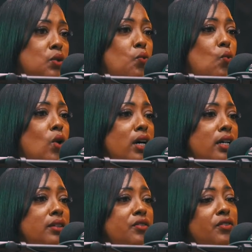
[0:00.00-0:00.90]

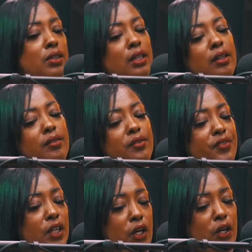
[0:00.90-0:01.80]
One
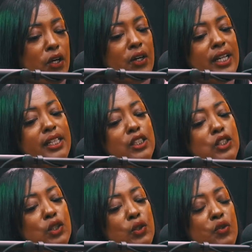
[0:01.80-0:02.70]
for her, and then
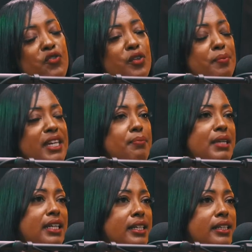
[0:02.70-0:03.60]
two for me
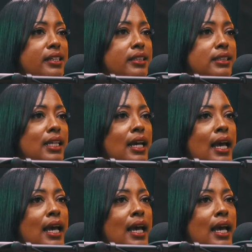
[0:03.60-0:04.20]
because